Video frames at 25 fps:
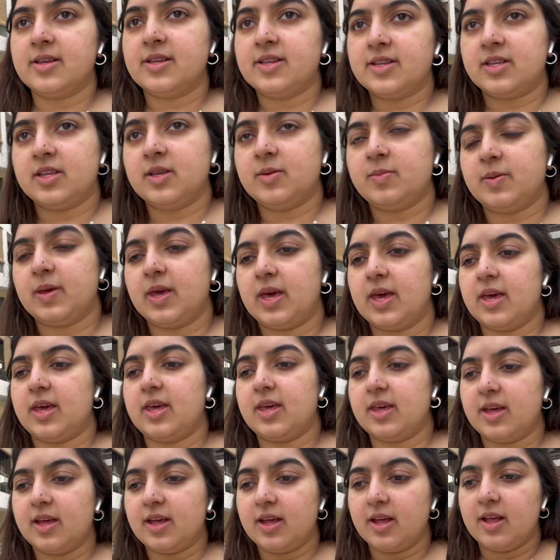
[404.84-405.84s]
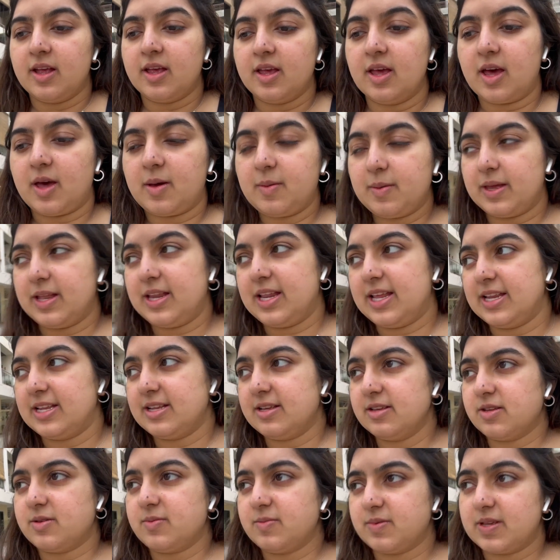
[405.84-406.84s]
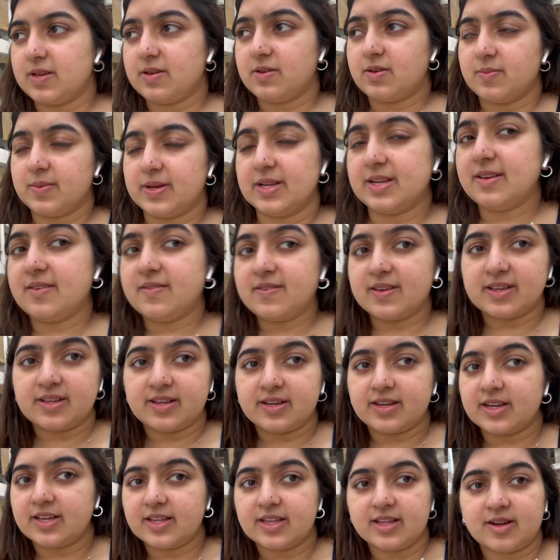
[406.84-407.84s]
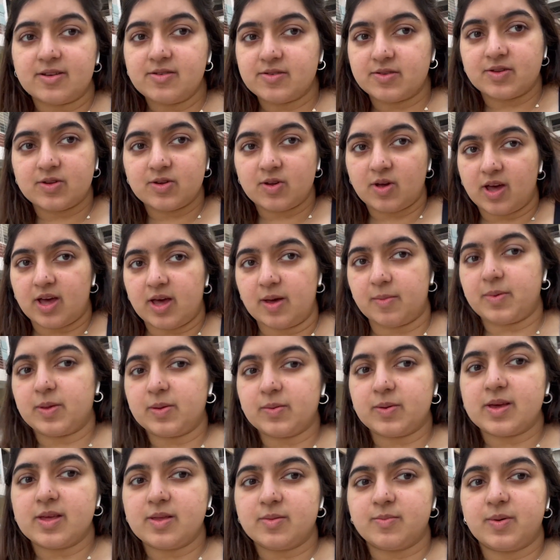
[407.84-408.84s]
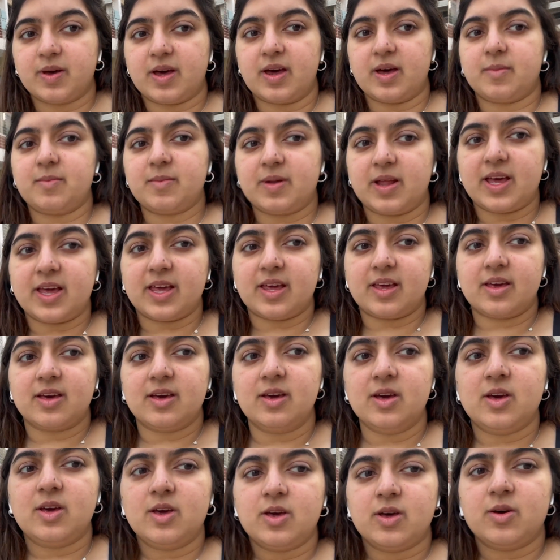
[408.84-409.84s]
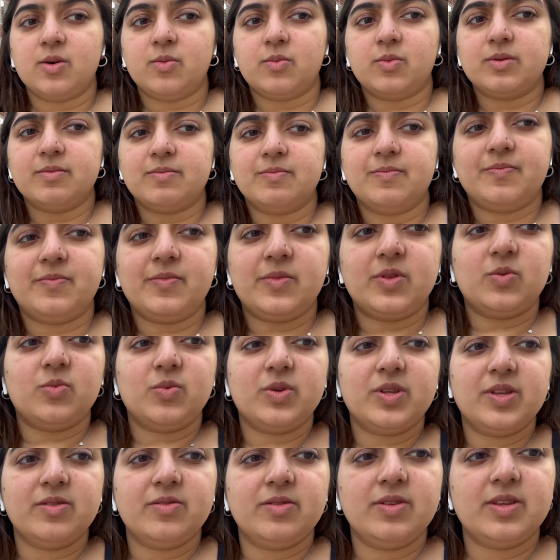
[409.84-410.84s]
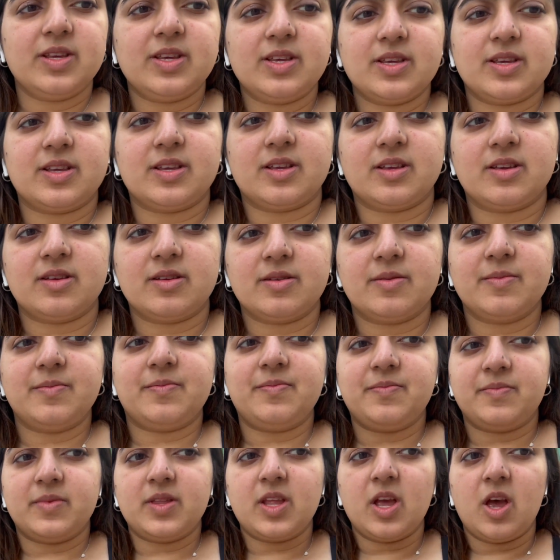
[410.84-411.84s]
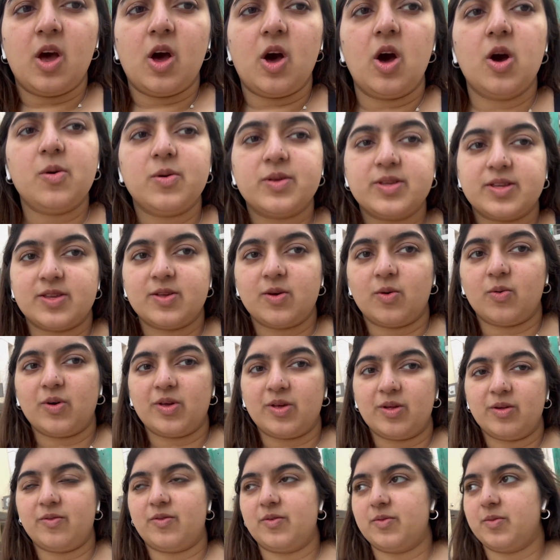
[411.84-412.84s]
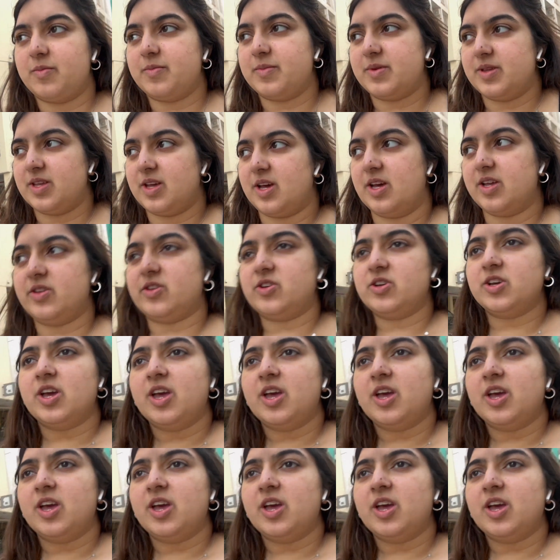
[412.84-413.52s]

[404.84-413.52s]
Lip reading: CBA. I mean, he did some stuff to my teeth yesterday that I was not happy with. But I'm like, what's all this? Oh, it's the oil from the massage.